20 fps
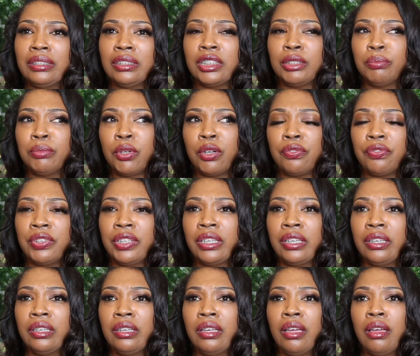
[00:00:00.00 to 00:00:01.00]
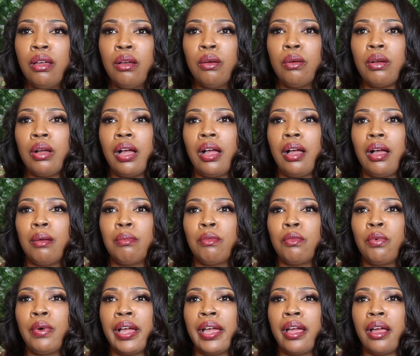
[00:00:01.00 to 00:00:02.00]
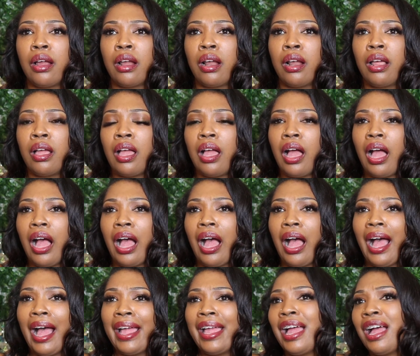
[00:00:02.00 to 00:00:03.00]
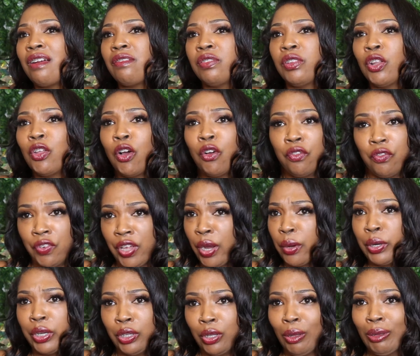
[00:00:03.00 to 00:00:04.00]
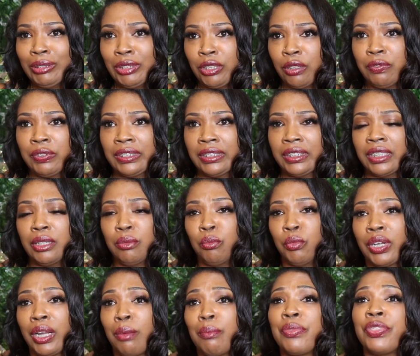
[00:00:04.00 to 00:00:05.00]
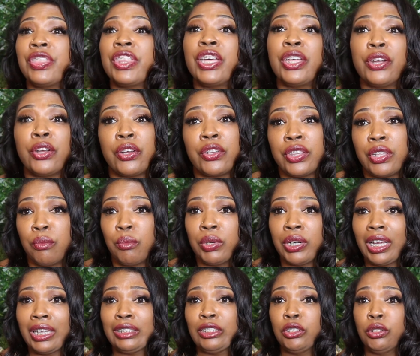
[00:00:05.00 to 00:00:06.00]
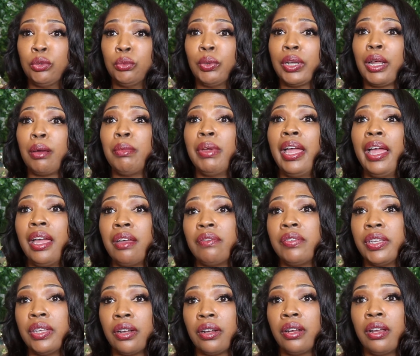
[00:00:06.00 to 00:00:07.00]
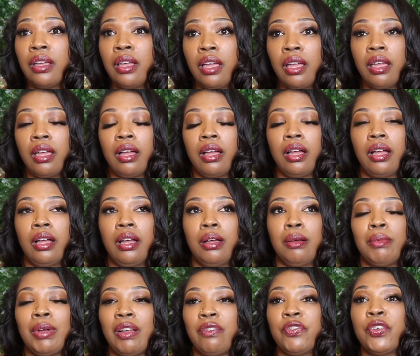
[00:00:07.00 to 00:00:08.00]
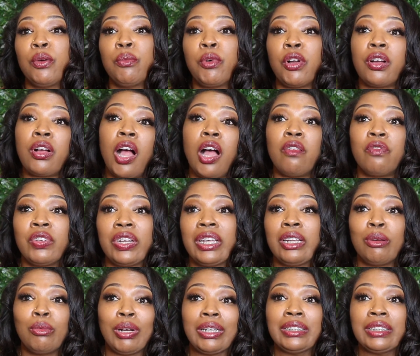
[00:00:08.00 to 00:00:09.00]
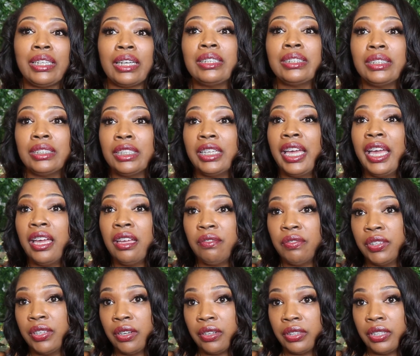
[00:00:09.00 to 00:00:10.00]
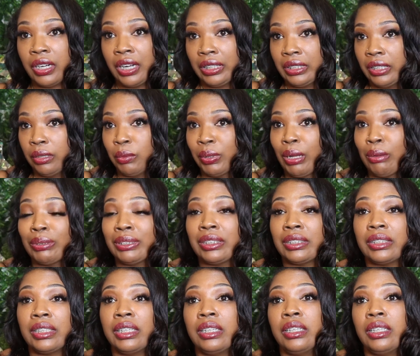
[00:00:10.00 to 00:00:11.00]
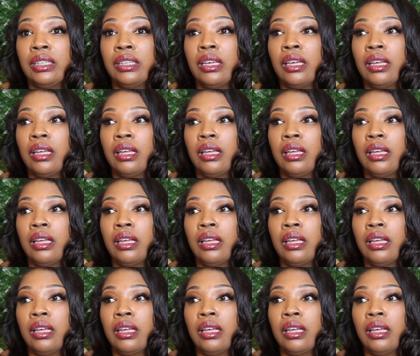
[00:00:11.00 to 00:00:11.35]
dysmorphia, where I have very low self-esteem when I'm thinner than when I do when I'm heavier. I feel more confident and more sexy heavier than I did when I was skinny.